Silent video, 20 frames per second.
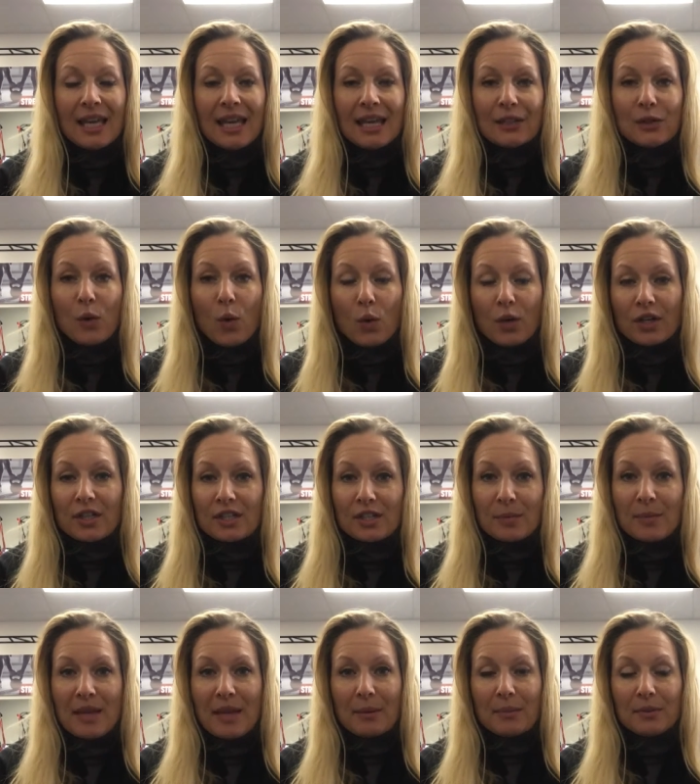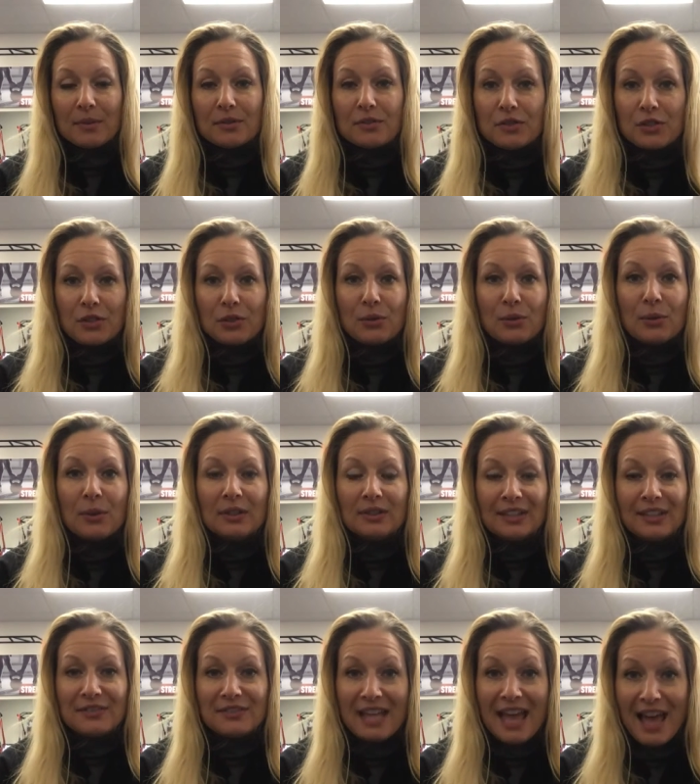in order to be able to
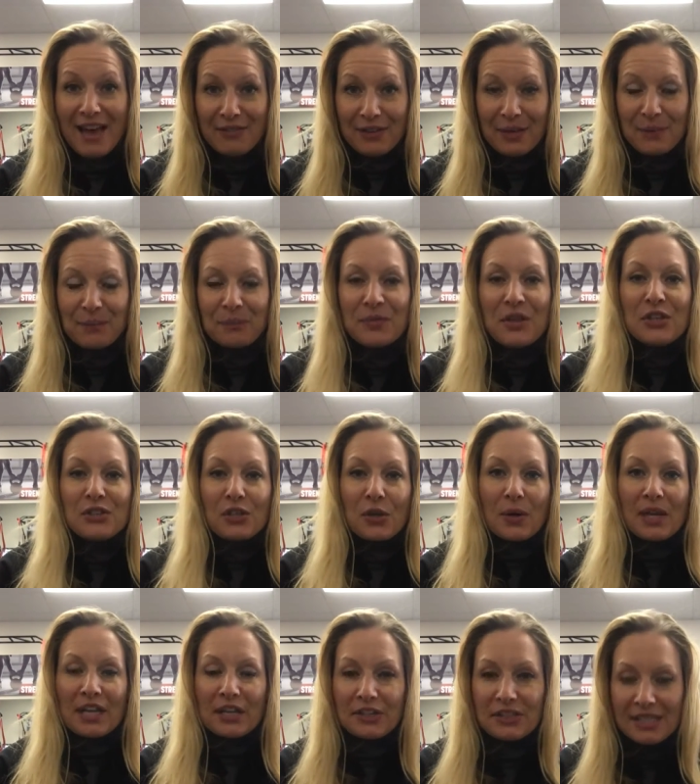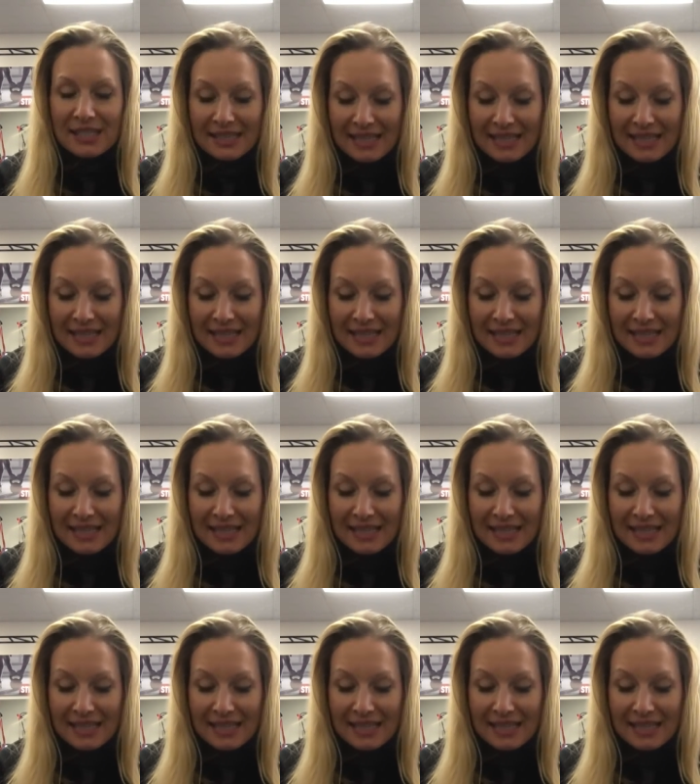lift heavy. So here's